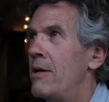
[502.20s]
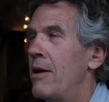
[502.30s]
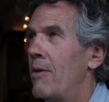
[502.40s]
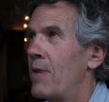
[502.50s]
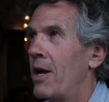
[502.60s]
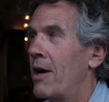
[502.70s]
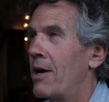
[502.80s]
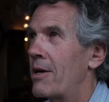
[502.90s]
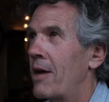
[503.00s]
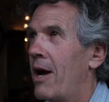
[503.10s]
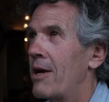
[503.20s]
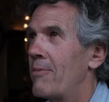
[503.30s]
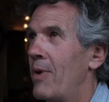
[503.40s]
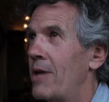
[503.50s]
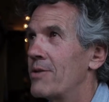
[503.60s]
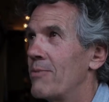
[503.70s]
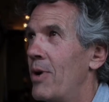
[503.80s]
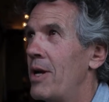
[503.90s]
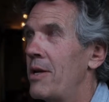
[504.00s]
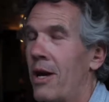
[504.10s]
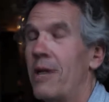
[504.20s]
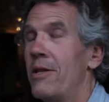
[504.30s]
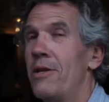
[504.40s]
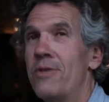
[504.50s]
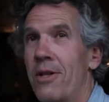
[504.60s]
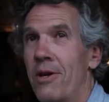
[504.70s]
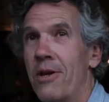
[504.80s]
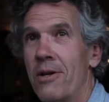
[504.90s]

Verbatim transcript: I mean, I, I gotta make some money out of this thing.